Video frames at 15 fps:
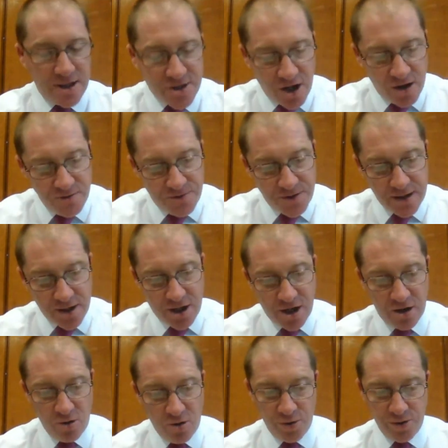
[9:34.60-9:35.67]
And don't forget the
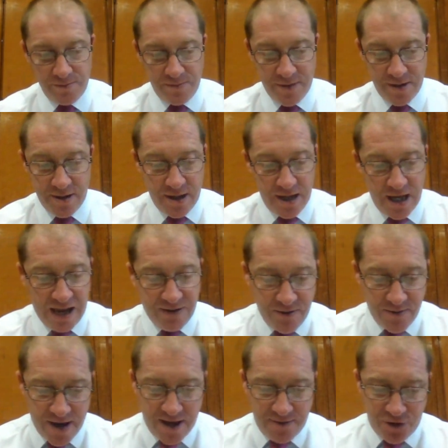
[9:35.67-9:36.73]
cold. If
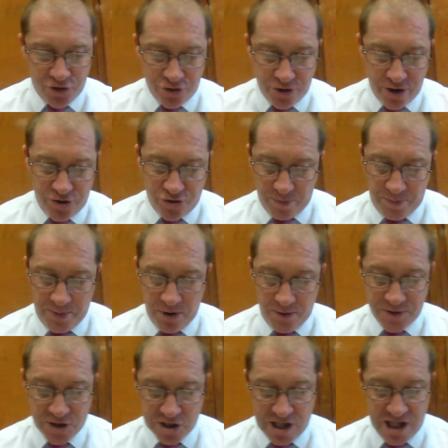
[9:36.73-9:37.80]
you've ever tried dropping
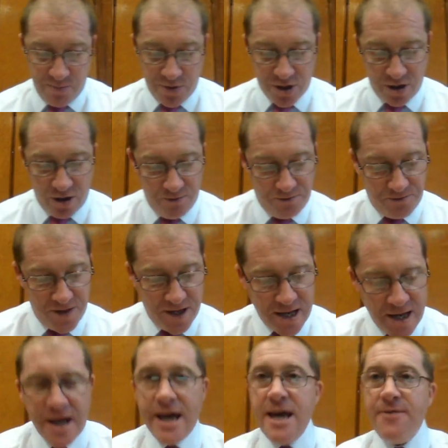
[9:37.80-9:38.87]
off to sleep with cold
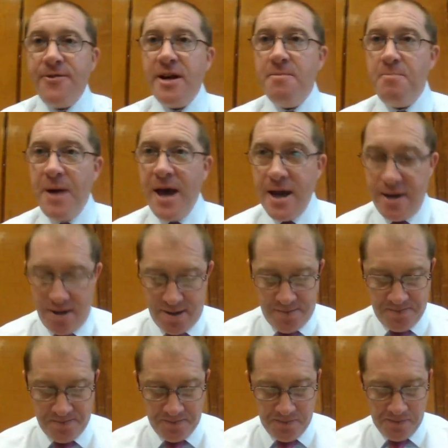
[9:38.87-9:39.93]
feet, even in bed,
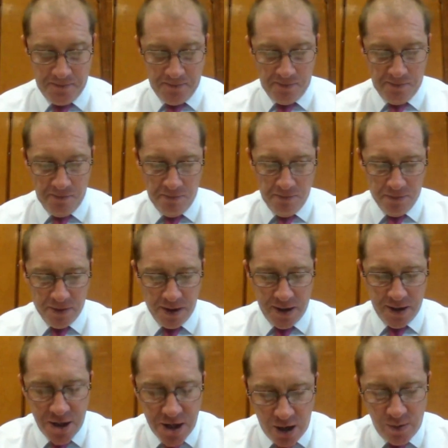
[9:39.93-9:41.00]

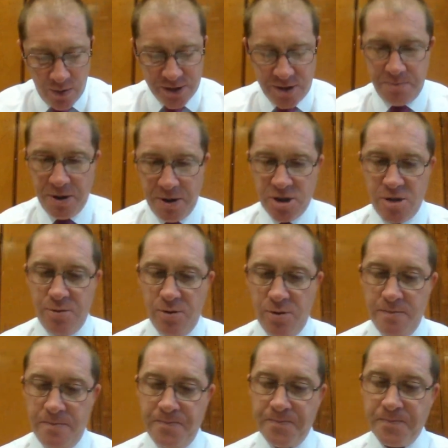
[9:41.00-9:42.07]
you know it's
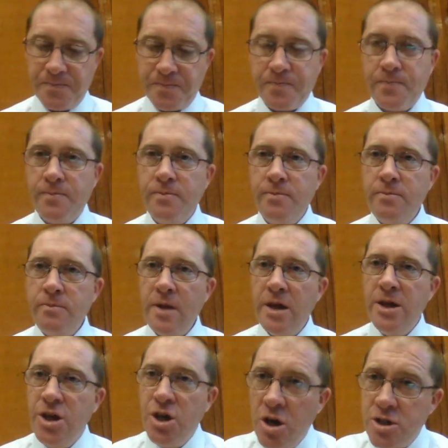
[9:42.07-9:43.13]
impossible.
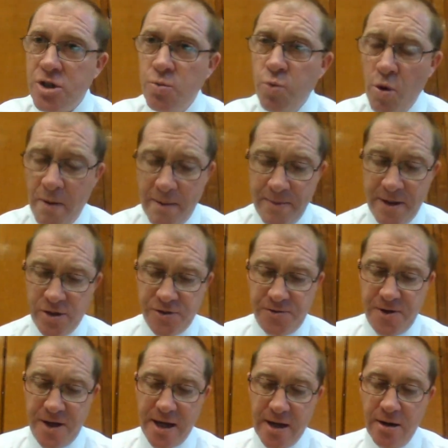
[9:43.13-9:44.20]
You've got to warm up those
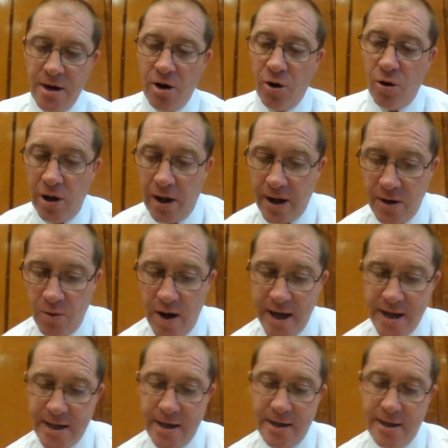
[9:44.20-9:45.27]
feet or lie
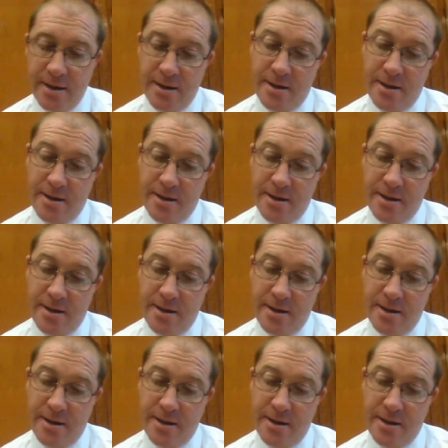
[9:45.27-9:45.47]
awake.